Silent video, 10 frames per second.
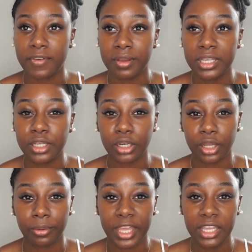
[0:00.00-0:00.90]
very
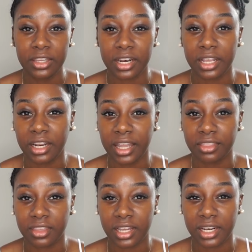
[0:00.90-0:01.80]
glowy and I
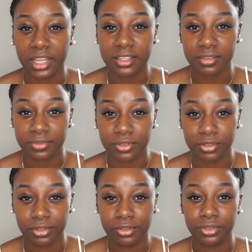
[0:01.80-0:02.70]
like that. I like to
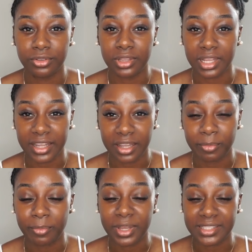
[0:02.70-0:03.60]
feel like
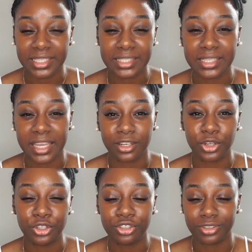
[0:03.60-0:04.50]
I'm, my skin's
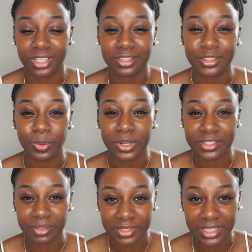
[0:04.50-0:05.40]
getting nutrients
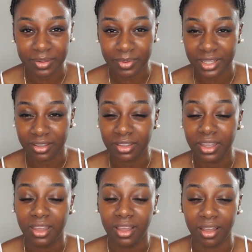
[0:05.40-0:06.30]
whilst I'm sleeping.
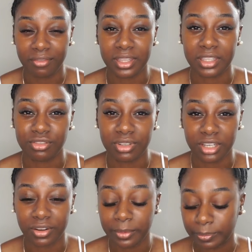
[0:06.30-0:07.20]
I think that's
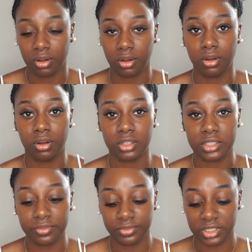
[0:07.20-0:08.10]
really great. On
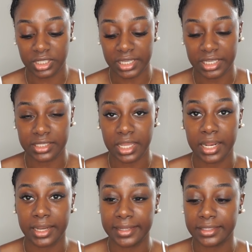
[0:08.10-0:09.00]
different days,
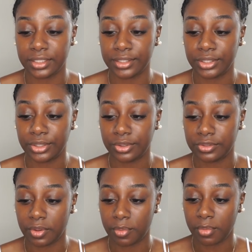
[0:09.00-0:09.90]
I like to
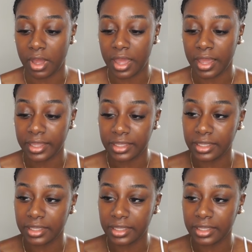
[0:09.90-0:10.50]
use my